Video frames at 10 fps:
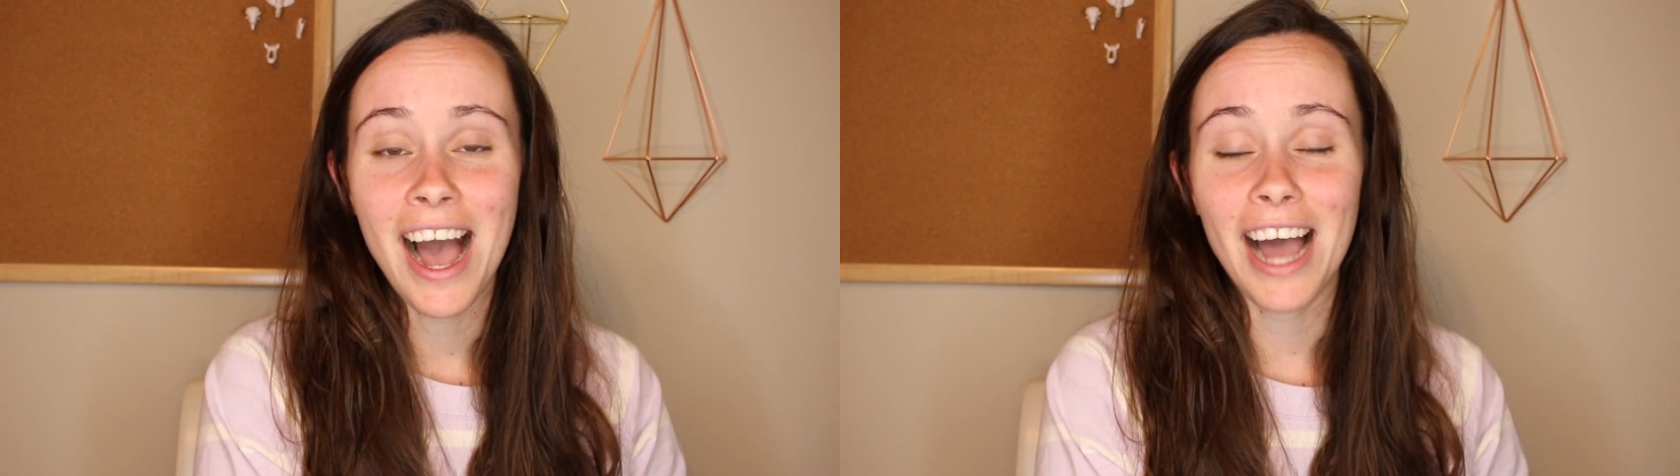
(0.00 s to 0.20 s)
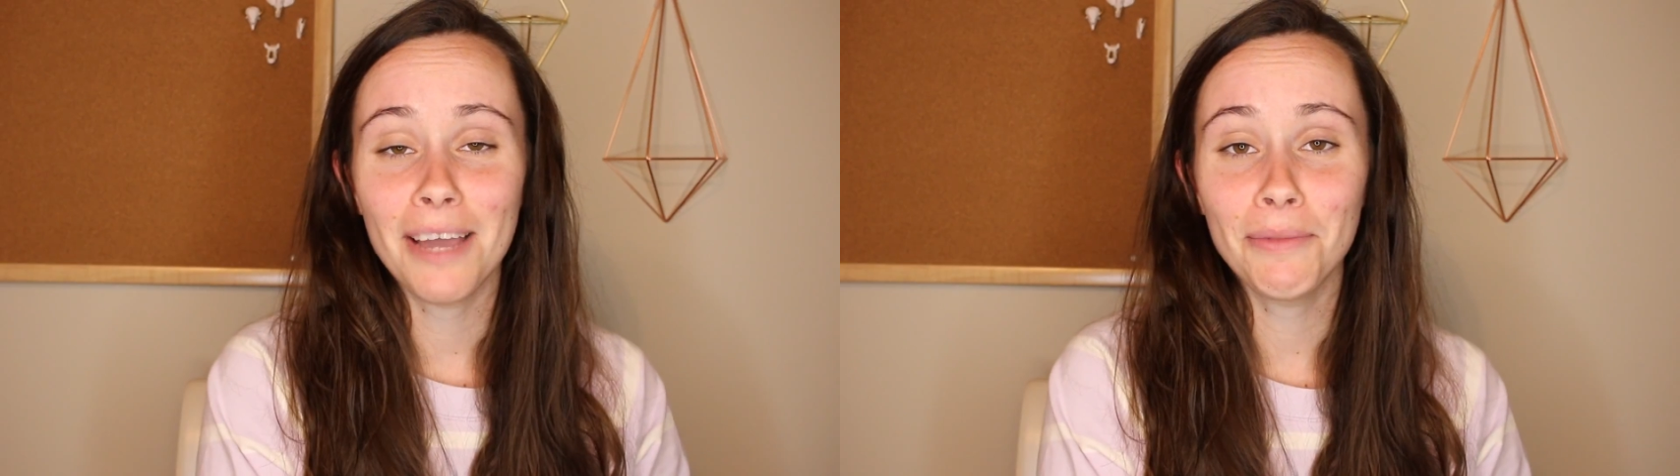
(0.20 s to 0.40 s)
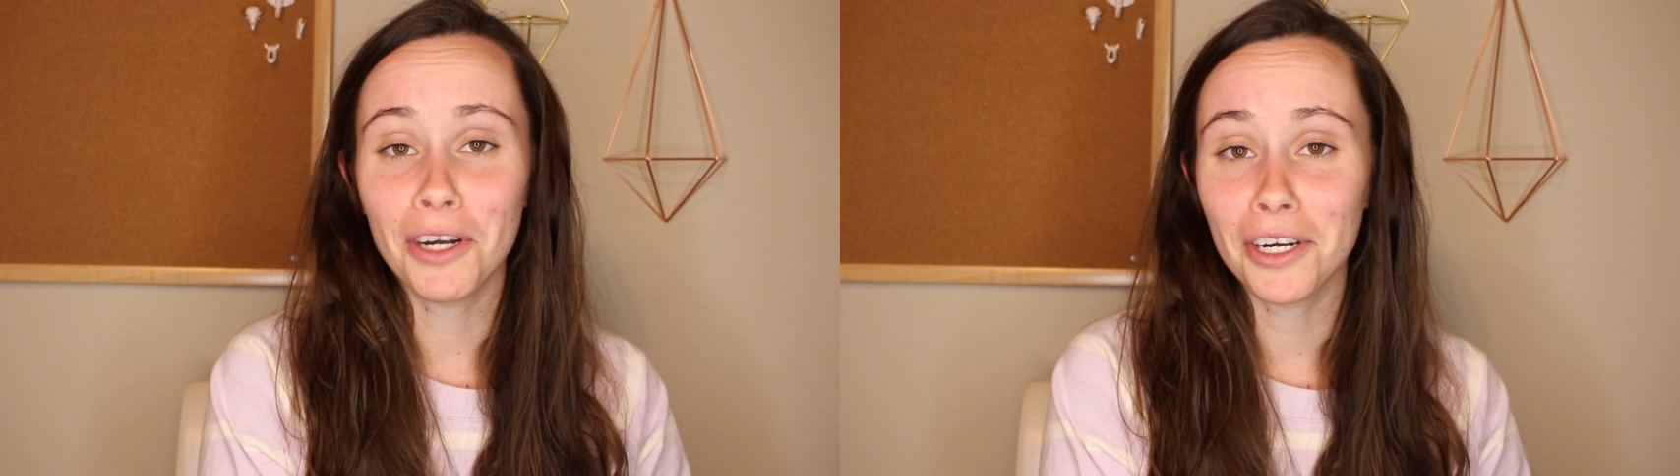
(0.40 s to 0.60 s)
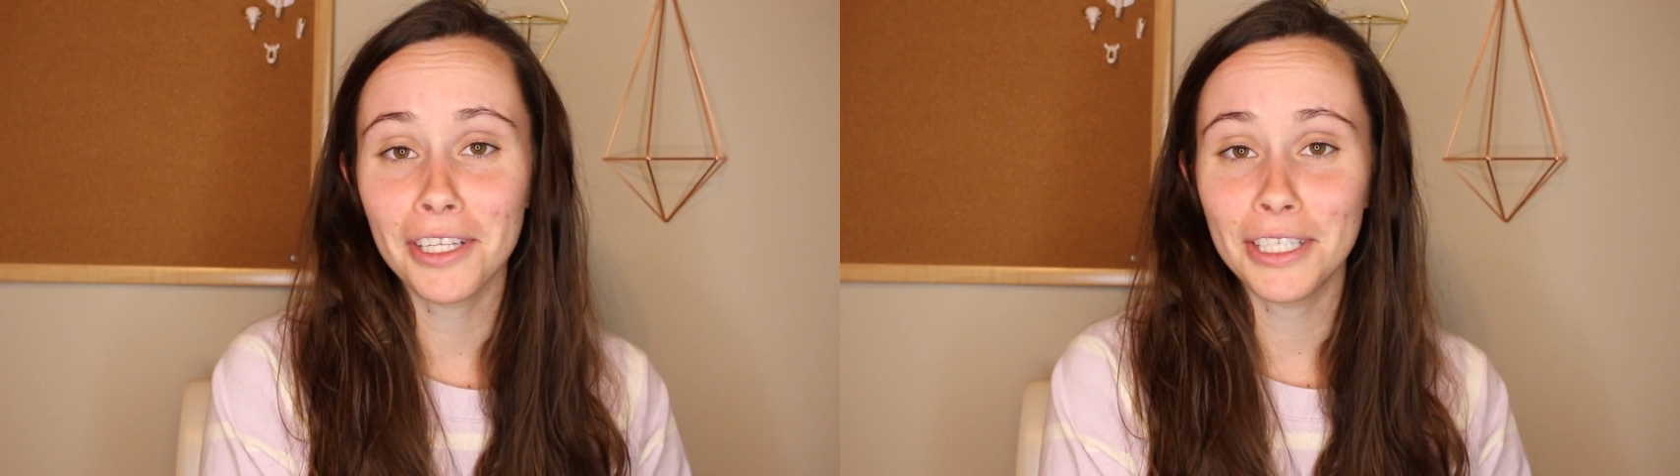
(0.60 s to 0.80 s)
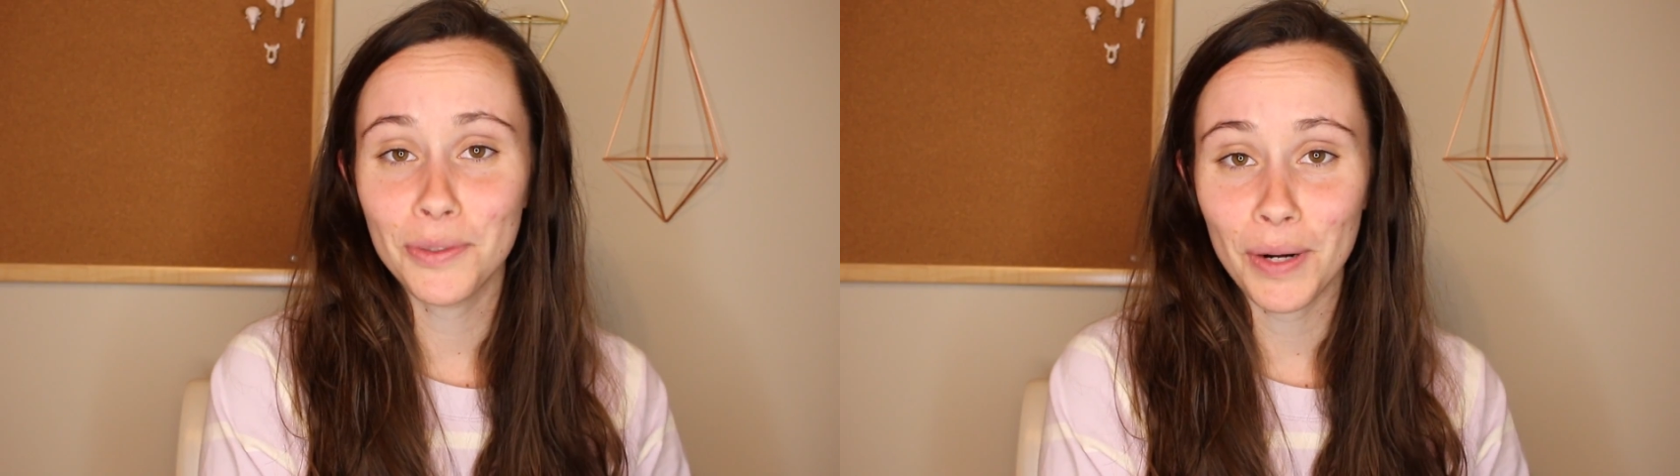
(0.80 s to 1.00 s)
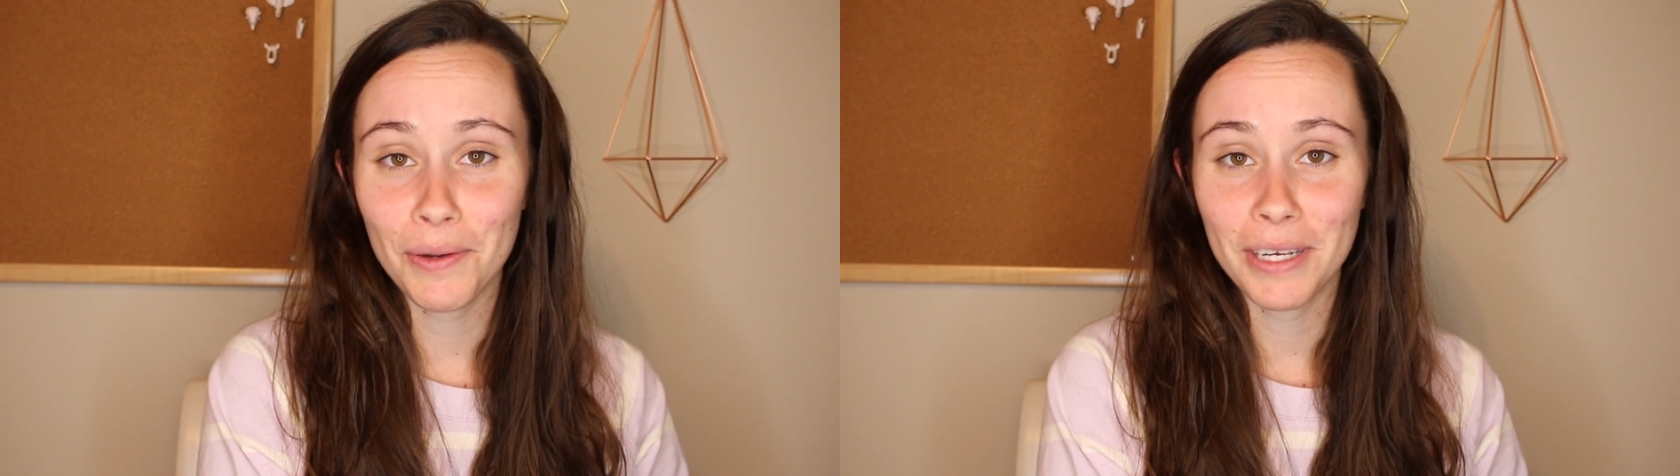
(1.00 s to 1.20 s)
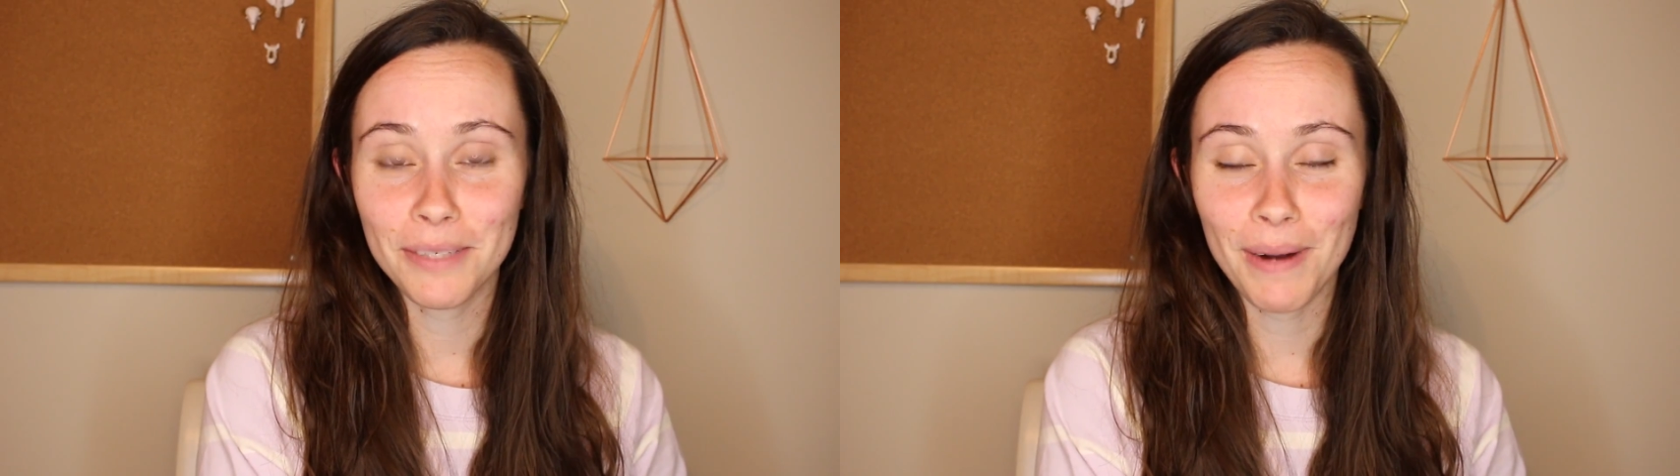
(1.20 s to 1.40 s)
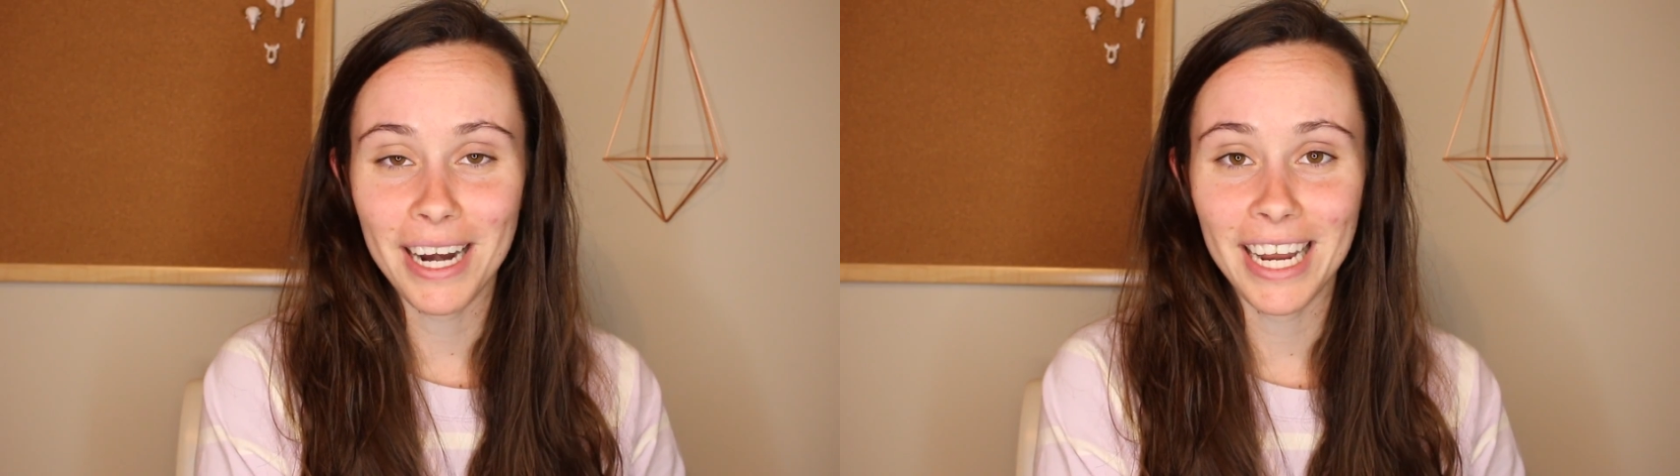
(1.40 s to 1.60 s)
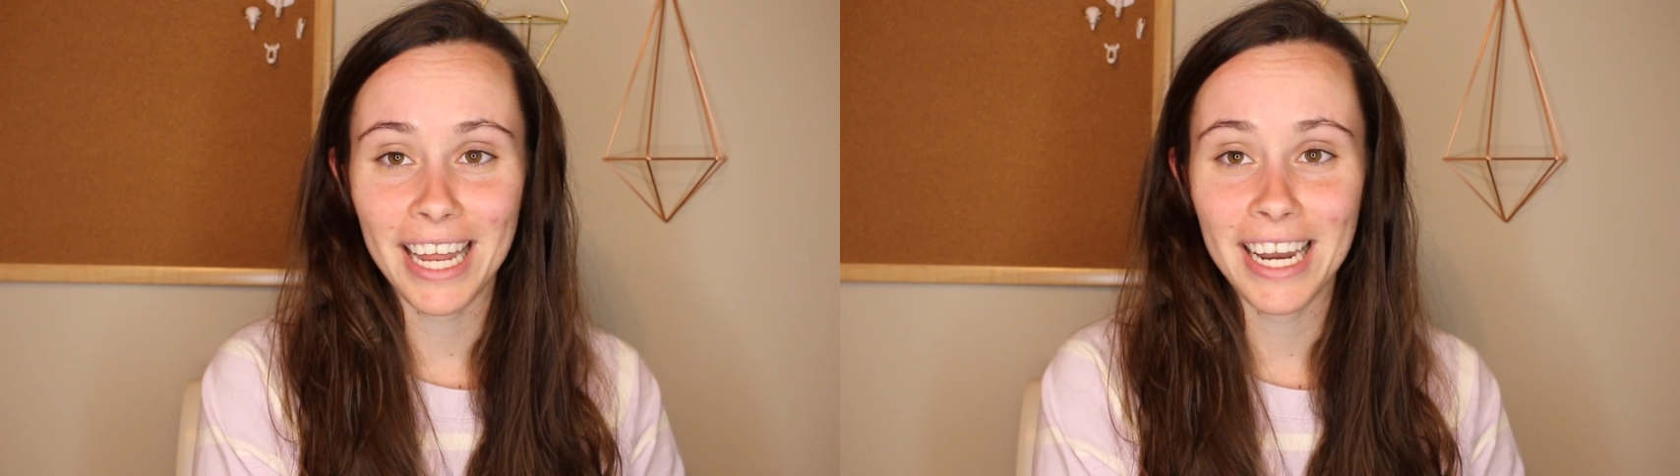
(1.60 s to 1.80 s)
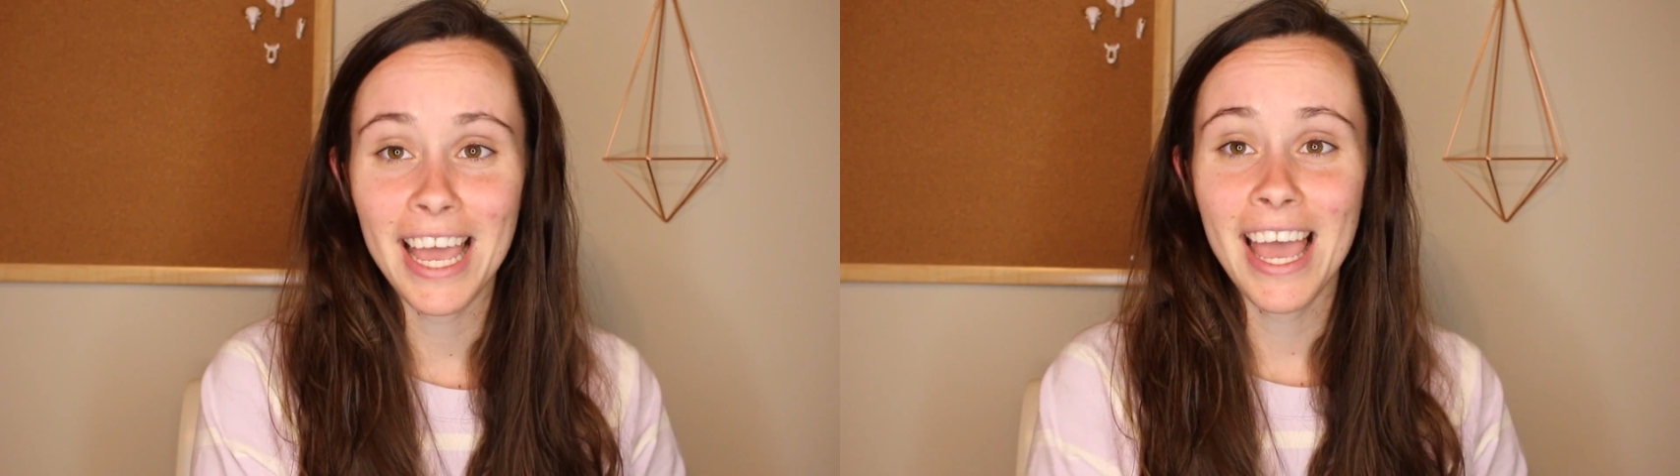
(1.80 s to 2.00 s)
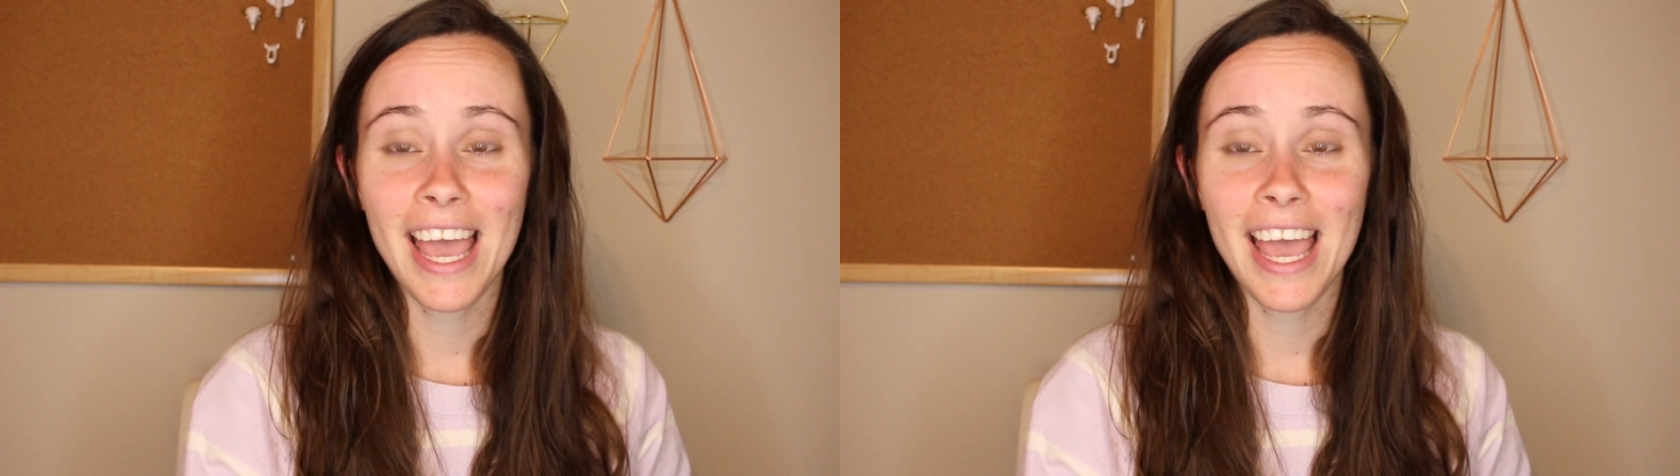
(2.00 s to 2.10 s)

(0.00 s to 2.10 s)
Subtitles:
I am currently 20 weeks pregnant,